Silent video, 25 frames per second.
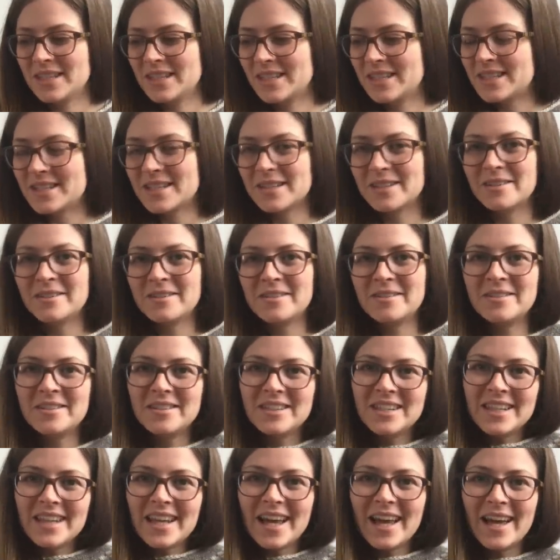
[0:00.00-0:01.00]
So
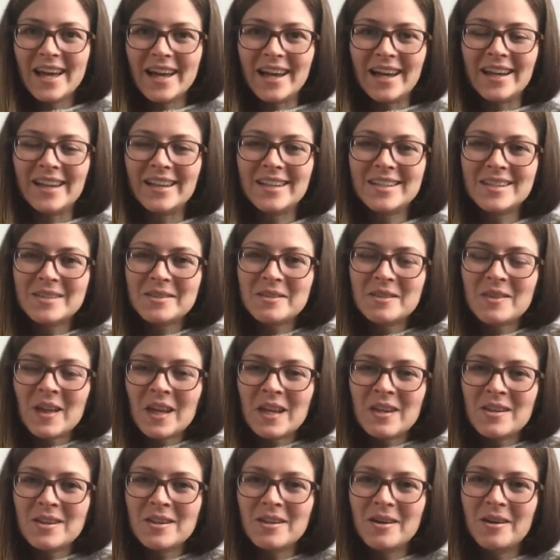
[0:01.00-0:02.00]

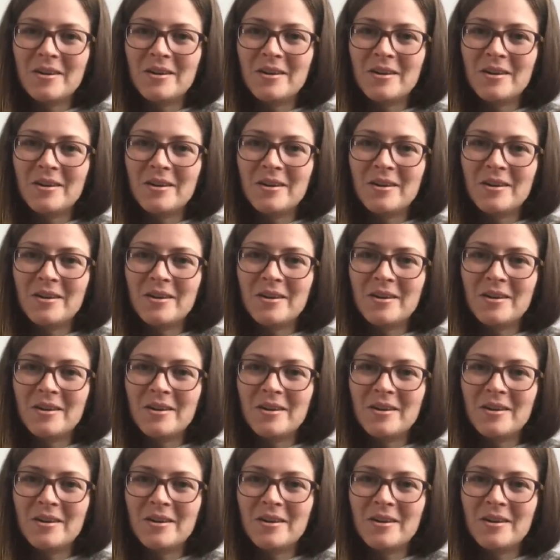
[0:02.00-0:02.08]
thank you